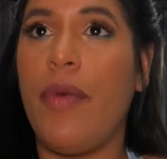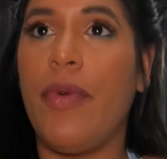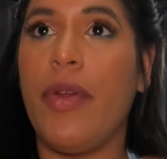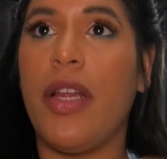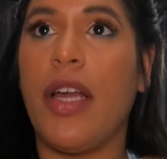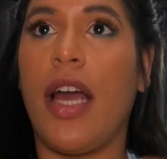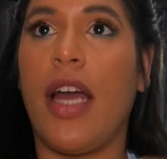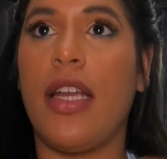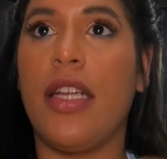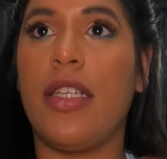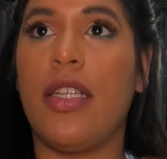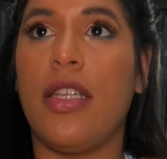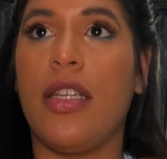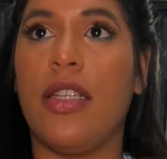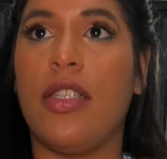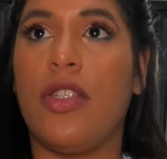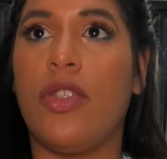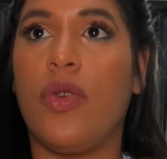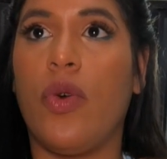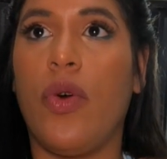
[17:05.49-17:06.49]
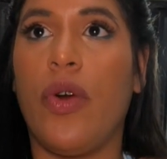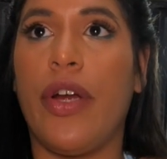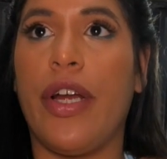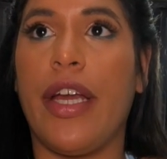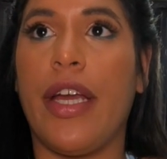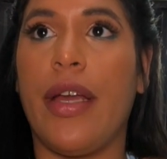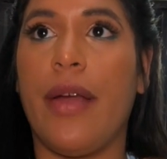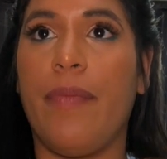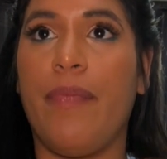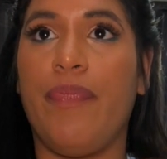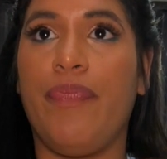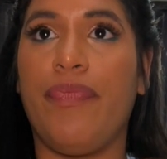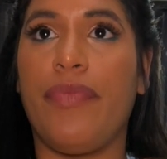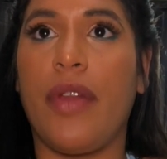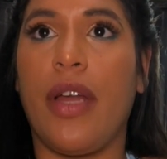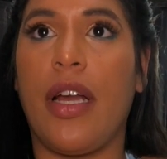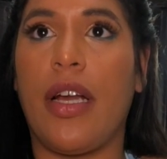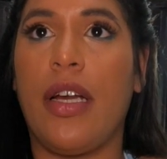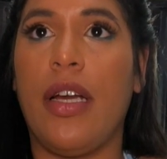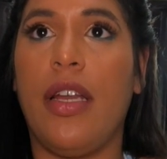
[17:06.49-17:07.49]
really got into the story.
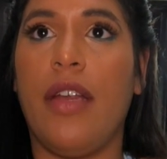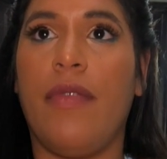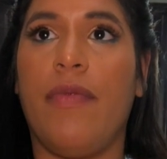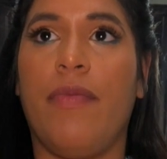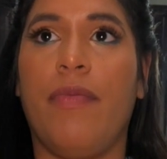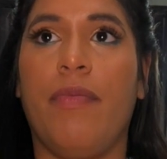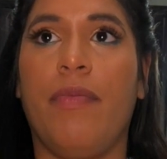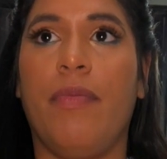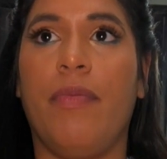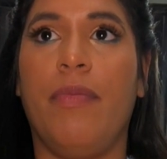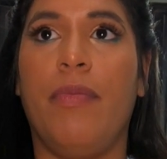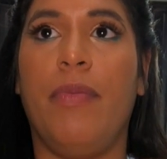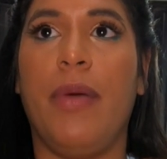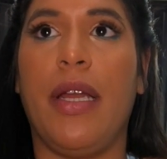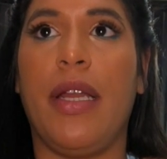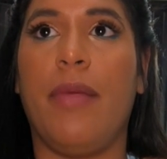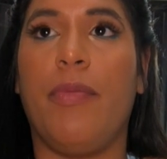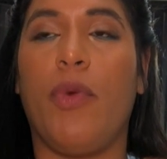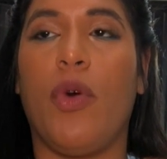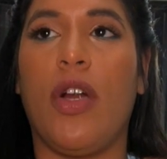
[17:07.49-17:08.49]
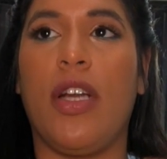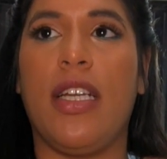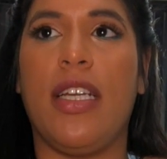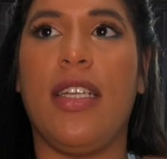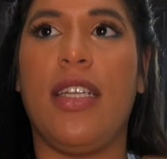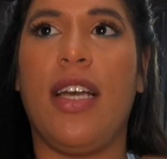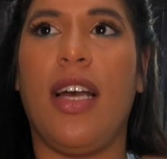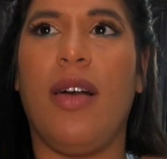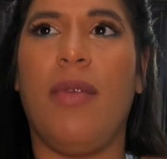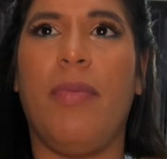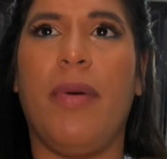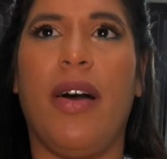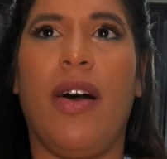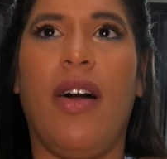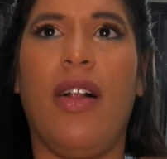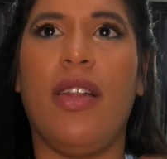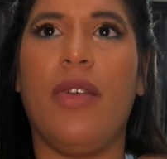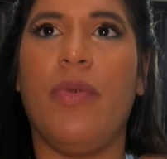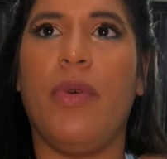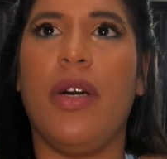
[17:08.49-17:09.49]
I could have been in more detail, but
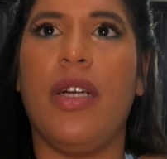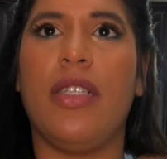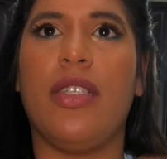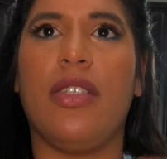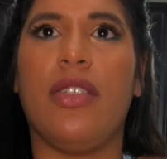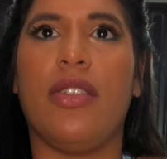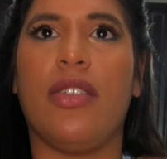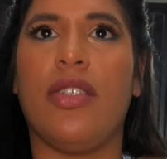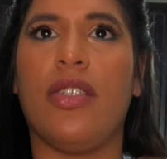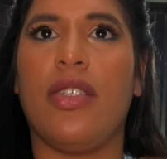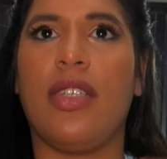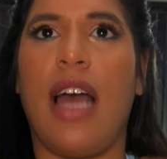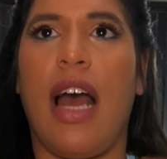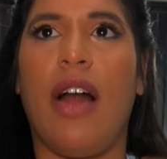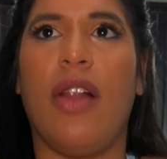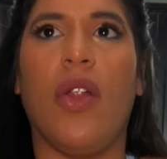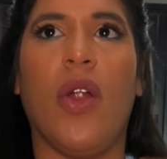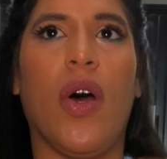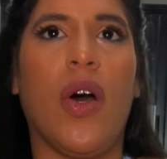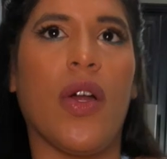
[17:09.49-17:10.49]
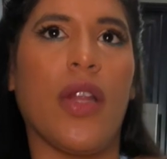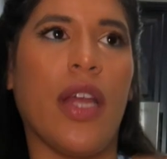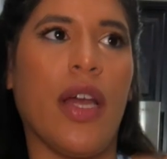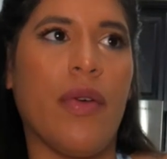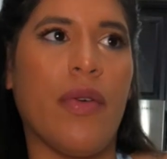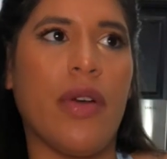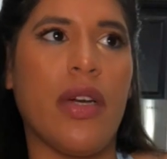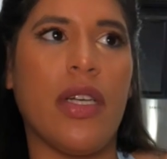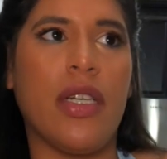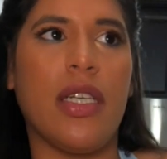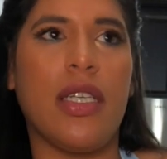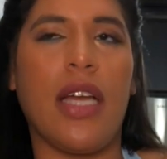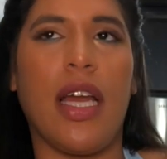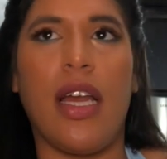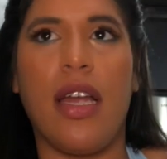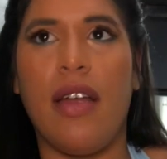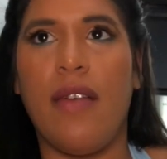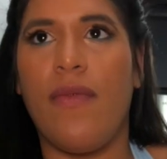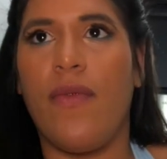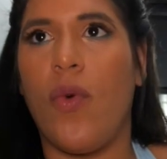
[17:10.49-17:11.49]
all it was is just how long they were
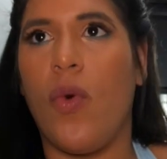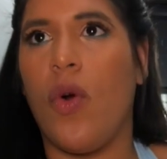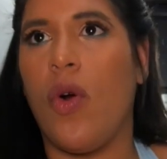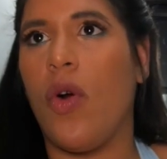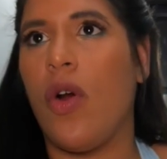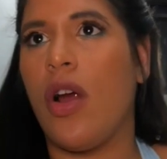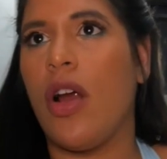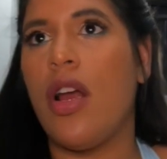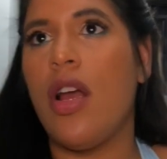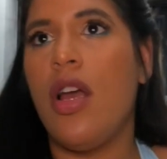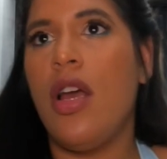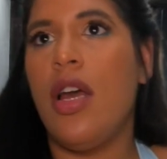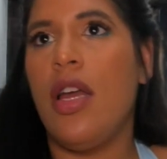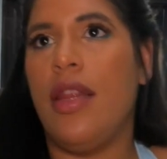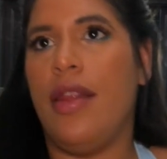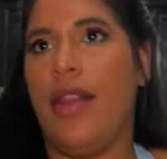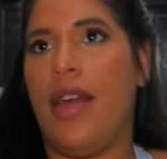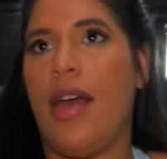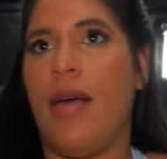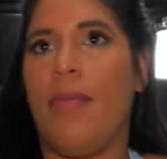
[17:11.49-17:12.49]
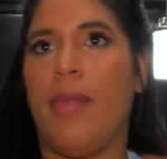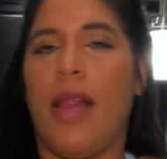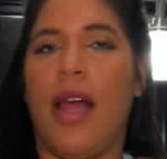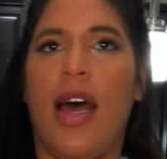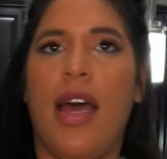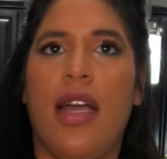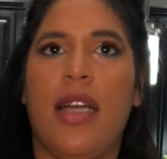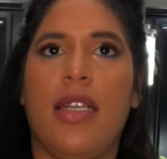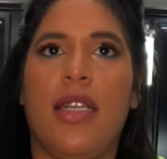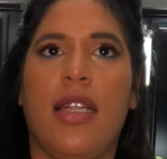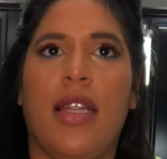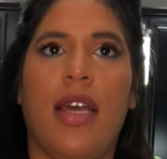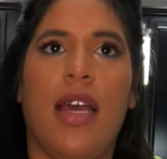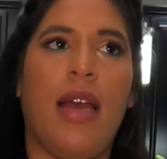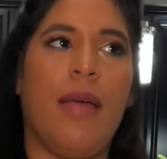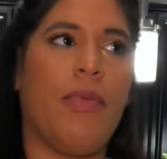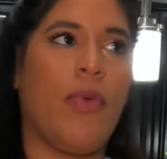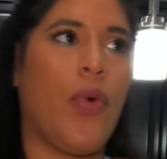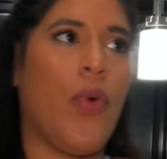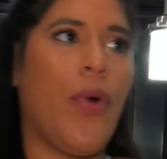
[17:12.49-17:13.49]
detained for, them lying to
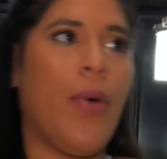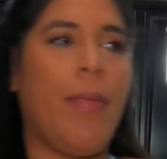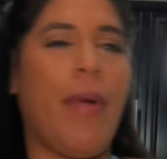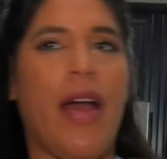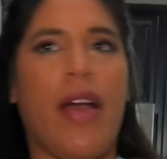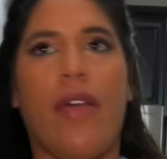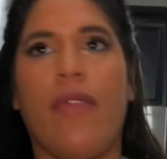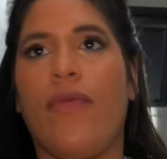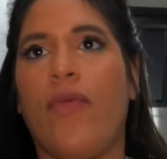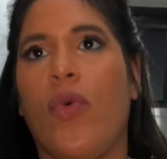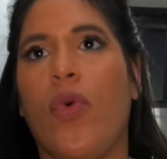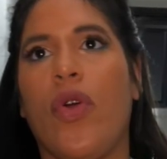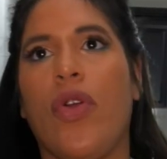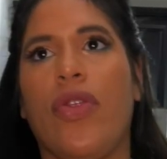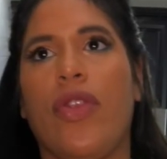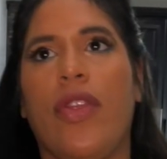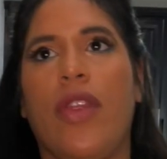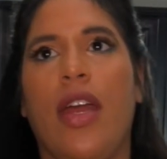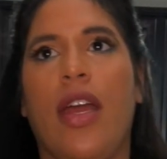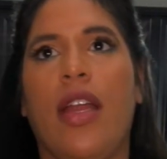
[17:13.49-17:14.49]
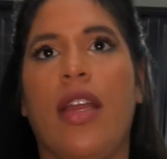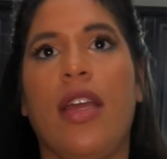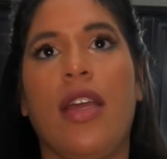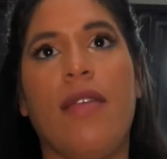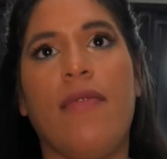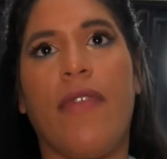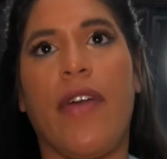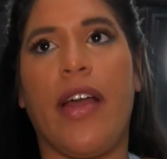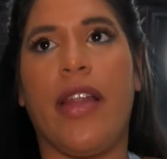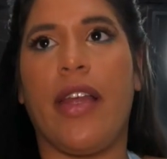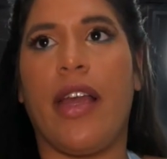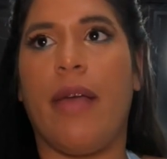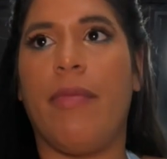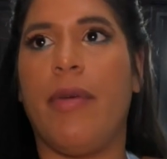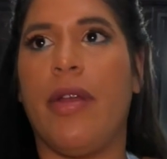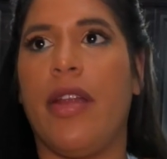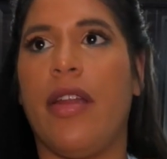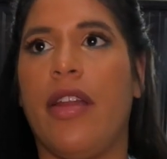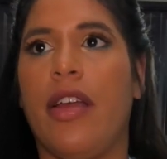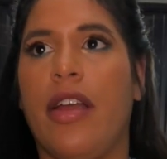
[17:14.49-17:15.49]
them, going back and forth, and then he finally
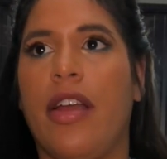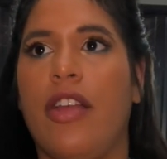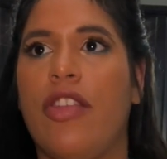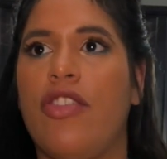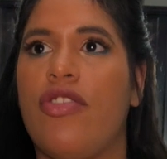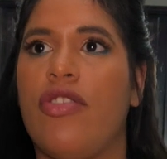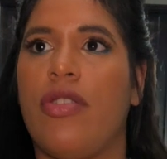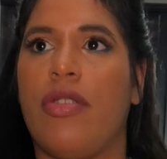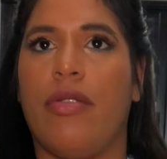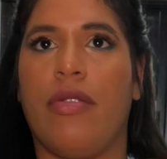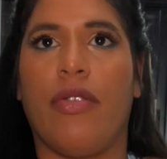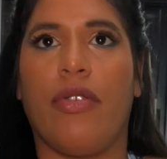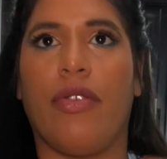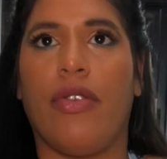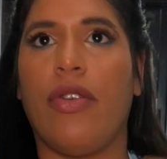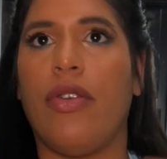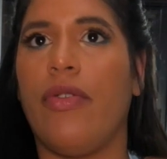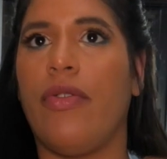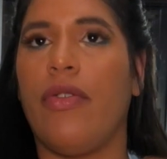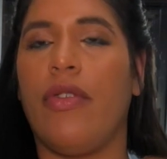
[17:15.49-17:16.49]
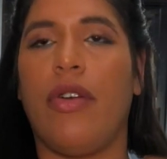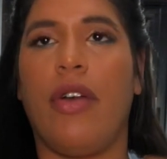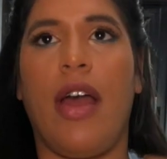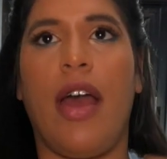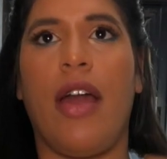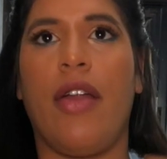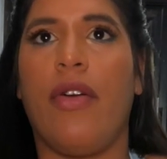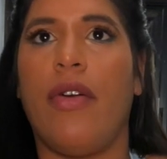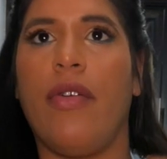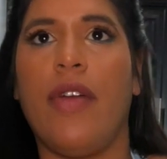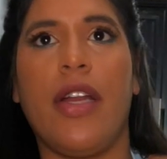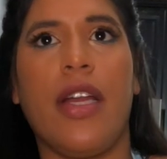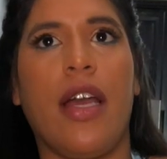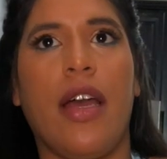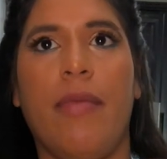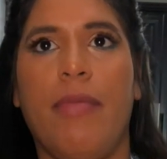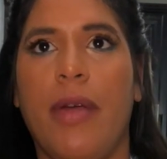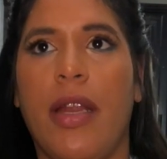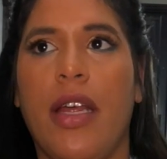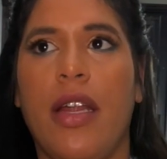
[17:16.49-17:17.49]
admitted it, and the girl had already
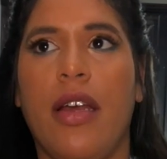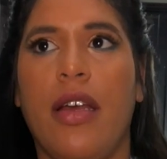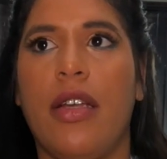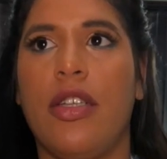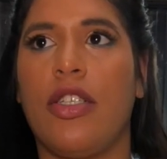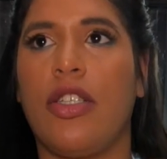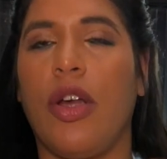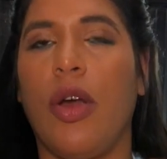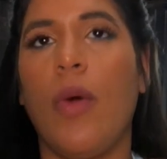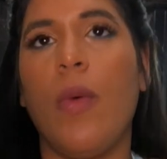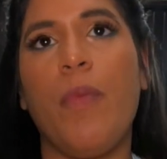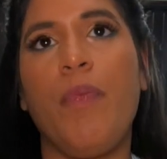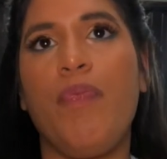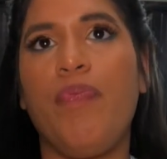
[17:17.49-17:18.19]
admitted it, so